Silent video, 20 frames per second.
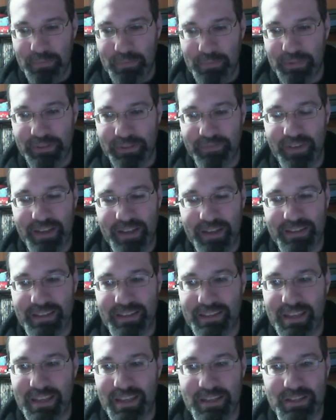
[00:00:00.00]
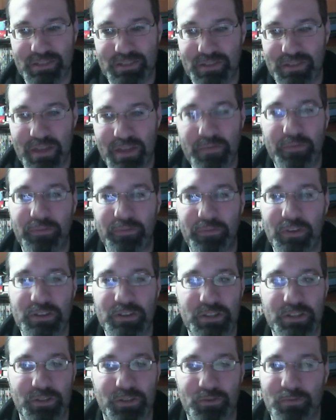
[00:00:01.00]
the fact that they were
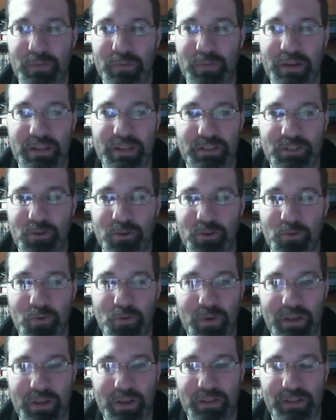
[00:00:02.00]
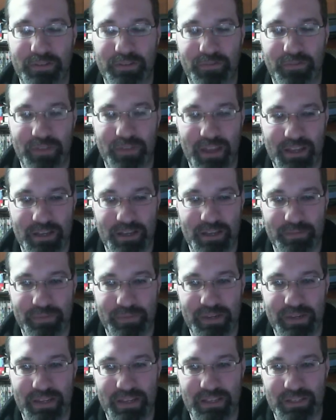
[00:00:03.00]
flushing through money so quickly for that
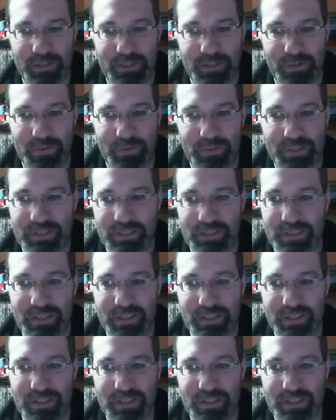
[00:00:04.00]
company to just